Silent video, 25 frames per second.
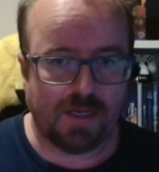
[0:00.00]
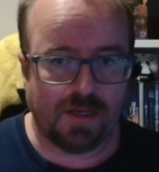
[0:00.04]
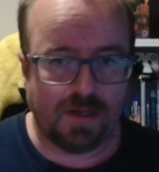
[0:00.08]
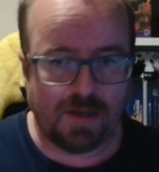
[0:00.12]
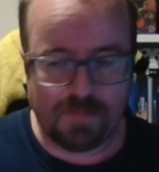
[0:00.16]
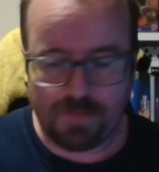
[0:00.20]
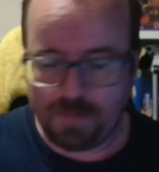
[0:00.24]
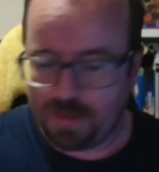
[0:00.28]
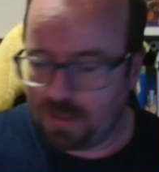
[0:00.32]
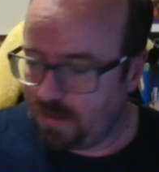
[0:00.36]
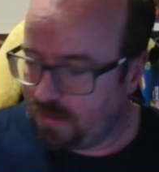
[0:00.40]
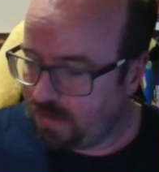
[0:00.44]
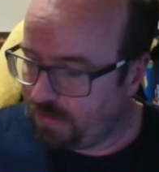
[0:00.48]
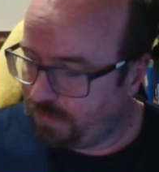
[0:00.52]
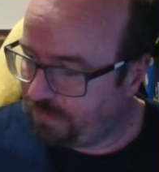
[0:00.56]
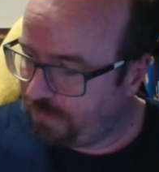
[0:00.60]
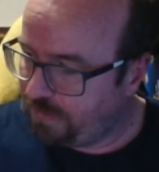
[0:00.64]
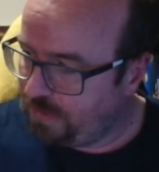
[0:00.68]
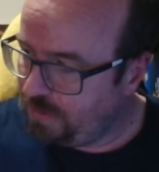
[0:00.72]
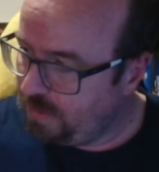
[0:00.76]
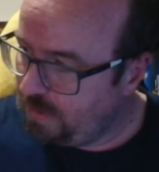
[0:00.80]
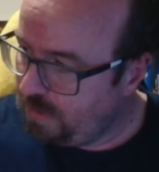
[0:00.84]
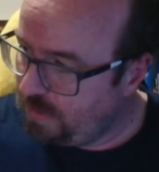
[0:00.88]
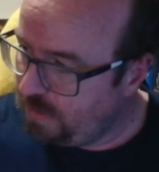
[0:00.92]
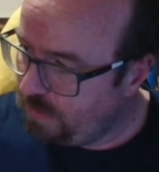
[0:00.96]
Let me know if
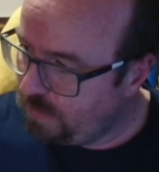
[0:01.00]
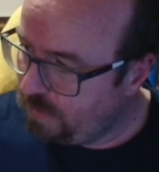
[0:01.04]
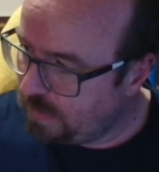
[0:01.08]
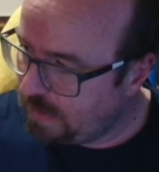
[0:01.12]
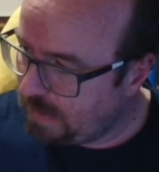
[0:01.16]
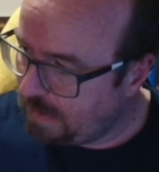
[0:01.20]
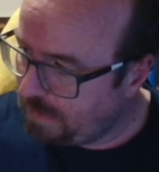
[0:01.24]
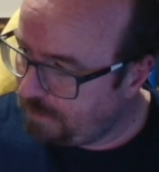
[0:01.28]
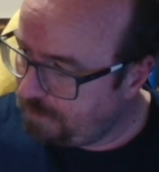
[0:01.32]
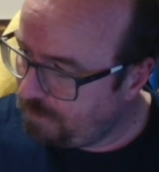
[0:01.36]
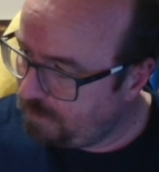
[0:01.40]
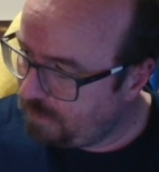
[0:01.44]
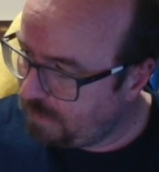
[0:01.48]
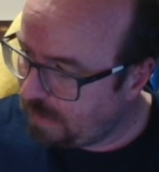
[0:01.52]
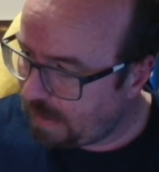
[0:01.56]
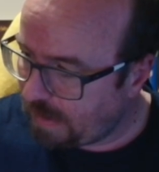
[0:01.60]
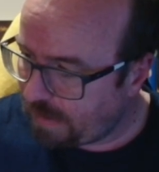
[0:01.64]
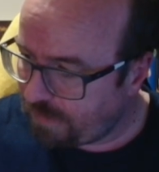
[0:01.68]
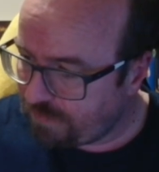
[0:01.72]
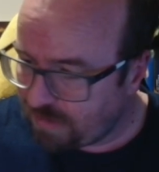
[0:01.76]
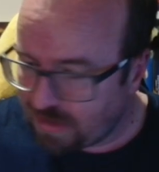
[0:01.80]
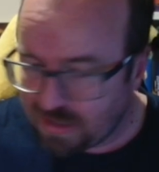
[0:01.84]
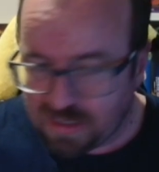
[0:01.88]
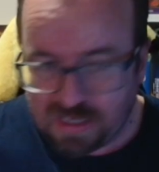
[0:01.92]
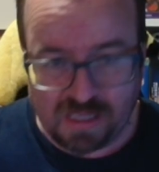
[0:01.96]
you
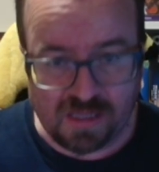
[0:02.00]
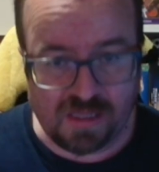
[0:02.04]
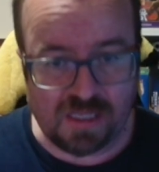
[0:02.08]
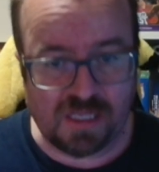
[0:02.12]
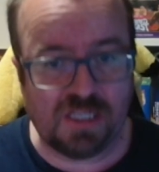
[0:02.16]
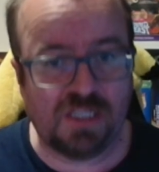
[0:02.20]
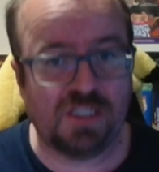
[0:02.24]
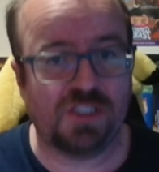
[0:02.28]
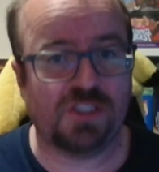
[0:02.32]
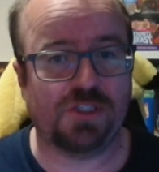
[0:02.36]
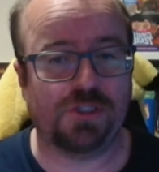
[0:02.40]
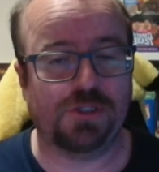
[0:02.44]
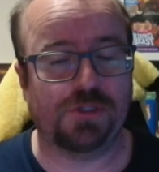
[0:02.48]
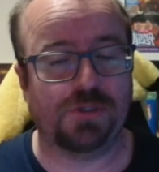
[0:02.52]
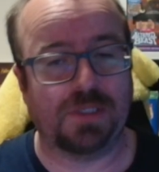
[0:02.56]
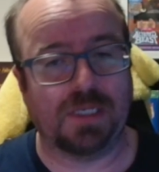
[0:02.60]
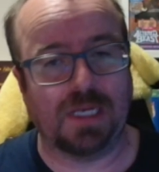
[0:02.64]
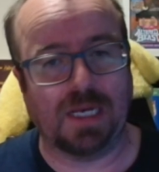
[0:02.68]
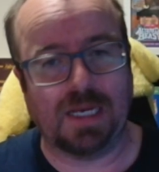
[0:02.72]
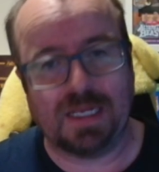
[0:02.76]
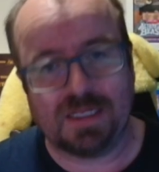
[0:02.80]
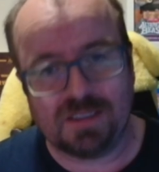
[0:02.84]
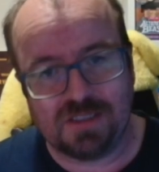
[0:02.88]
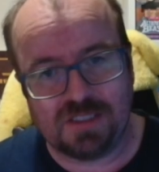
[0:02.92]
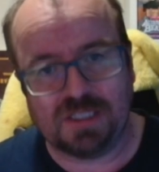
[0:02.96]
have any of these. Do you
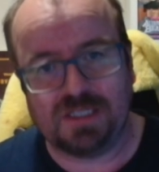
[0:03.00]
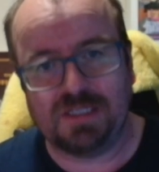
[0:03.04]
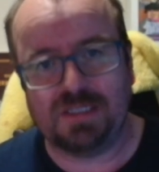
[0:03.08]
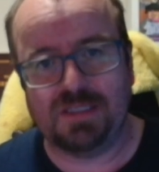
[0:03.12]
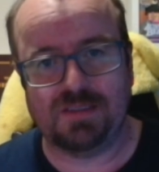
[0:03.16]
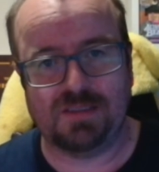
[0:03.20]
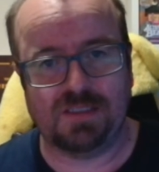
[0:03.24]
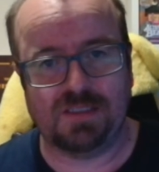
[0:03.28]
collect any of